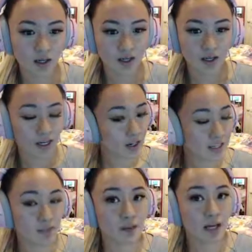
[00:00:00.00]
Here are
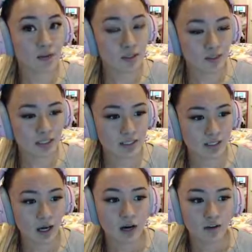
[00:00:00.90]
some announcements.
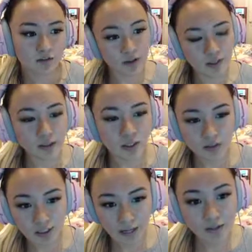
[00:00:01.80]
For those of
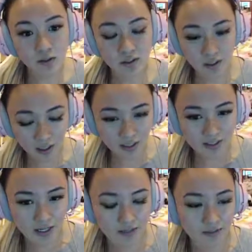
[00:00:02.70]
you guys who did not
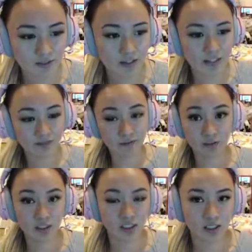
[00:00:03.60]
attend the first info
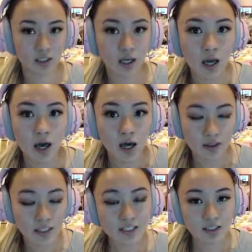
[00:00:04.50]
session,
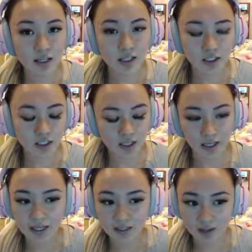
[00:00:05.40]
this lecture
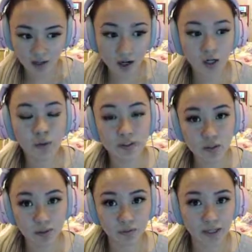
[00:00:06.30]
is not going to
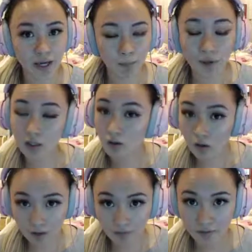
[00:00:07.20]
be recapping
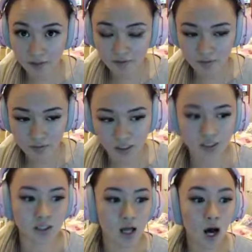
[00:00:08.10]
all of the
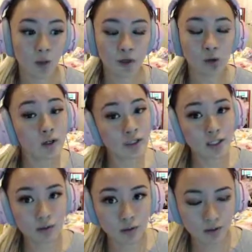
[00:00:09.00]
information. I'll be quickly
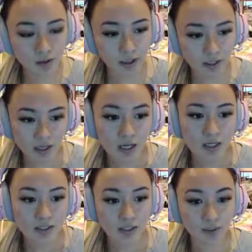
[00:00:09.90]
going through it,
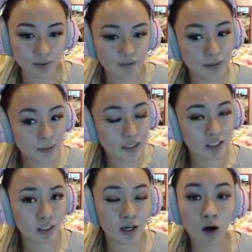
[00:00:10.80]
so if you want to
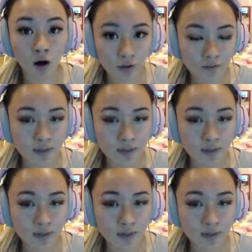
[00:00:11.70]
get all of the